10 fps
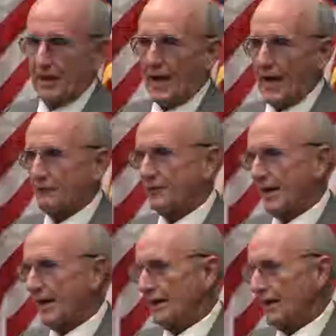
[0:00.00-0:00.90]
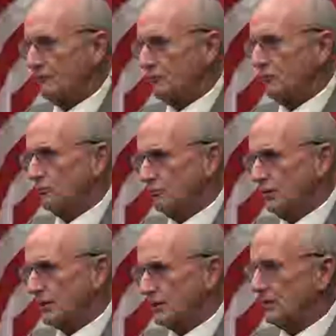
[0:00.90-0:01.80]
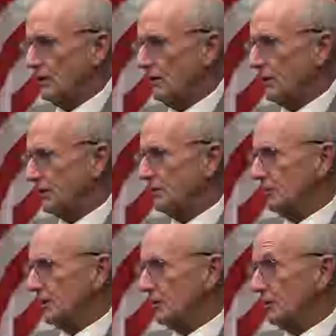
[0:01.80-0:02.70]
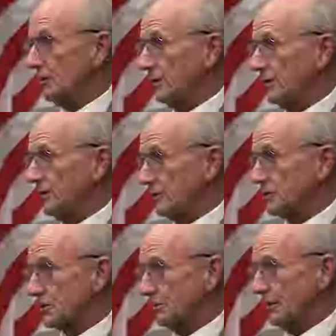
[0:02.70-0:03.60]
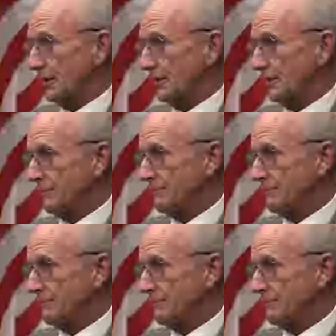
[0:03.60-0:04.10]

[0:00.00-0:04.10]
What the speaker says: Half of that have what could arguably be called a year's supply.